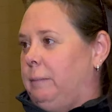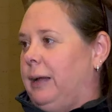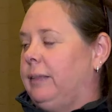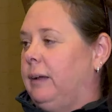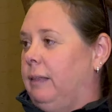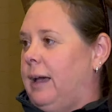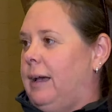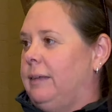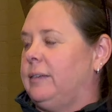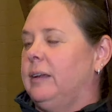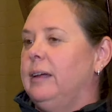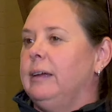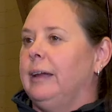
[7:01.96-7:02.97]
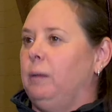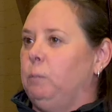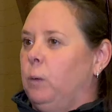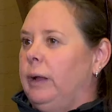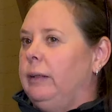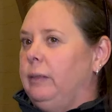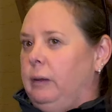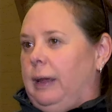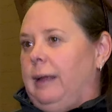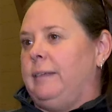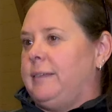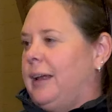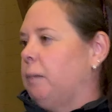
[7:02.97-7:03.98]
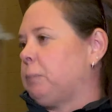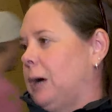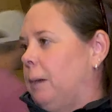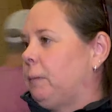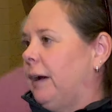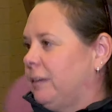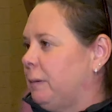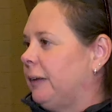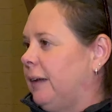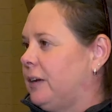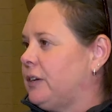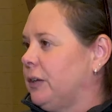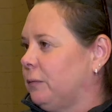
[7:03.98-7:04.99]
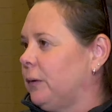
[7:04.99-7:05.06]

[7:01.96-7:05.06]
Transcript: about the class and what and set up proper expectations